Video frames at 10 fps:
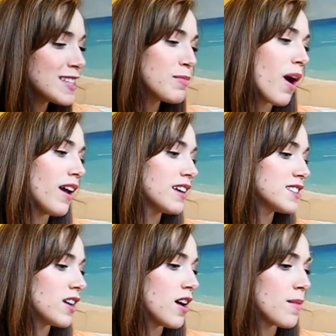next
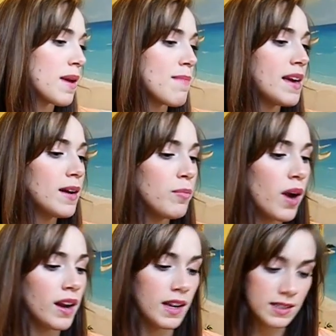products are my makeup
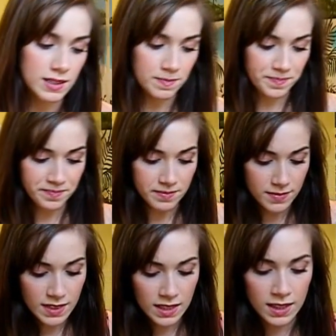products
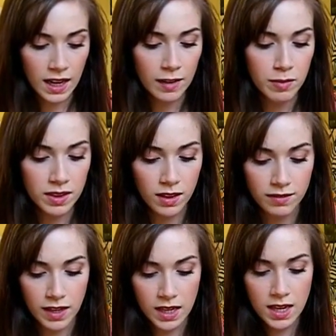that I've been
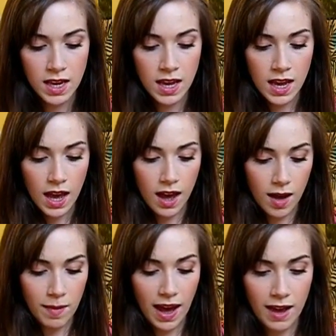loving.
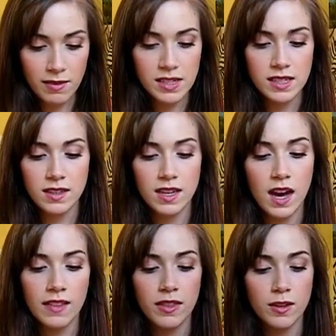I recently
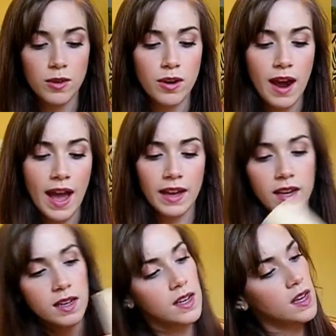got the
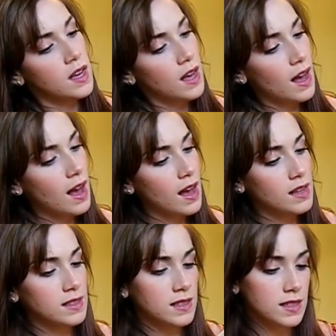Lorac
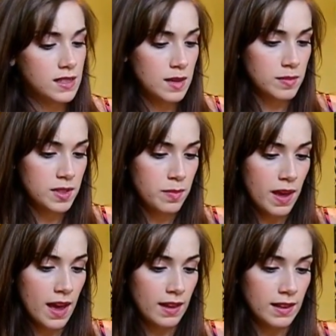Unzipped
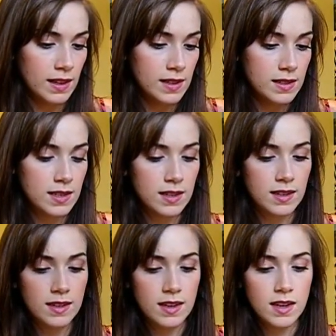palette.
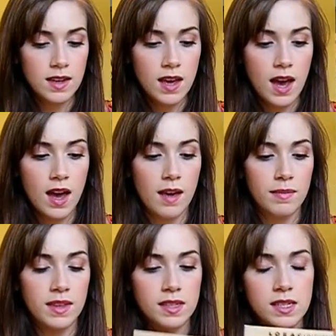
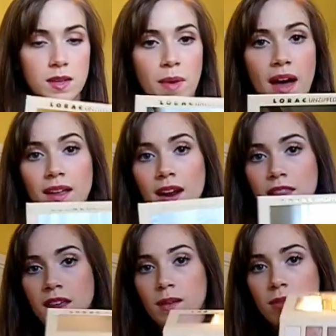This is the palette I
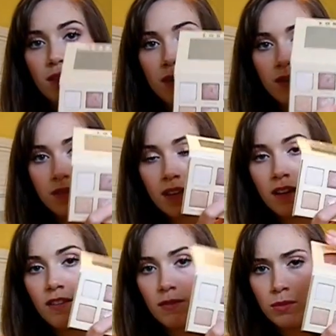think I'm going to be
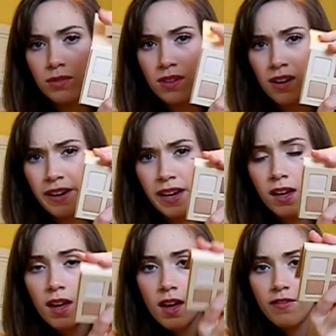using,
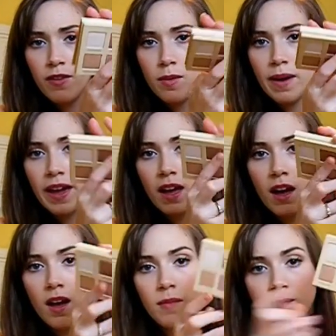for
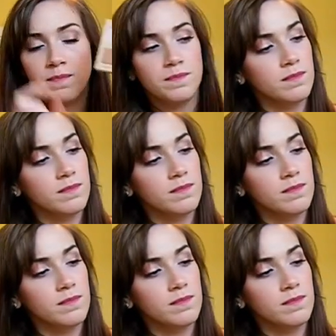my,